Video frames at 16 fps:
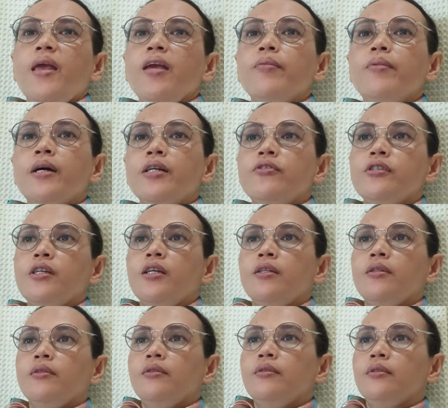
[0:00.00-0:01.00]

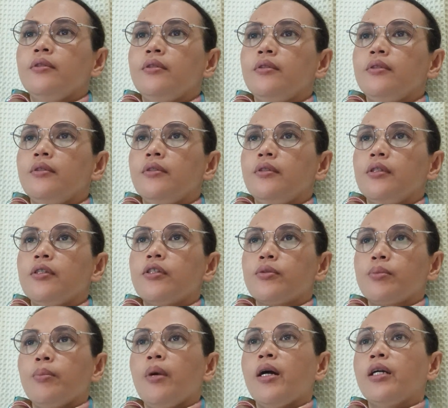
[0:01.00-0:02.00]
Imagine a
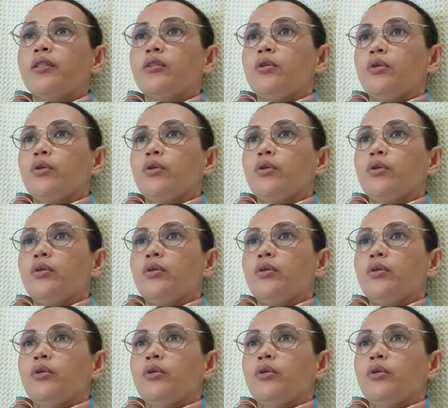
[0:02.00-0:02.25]
smart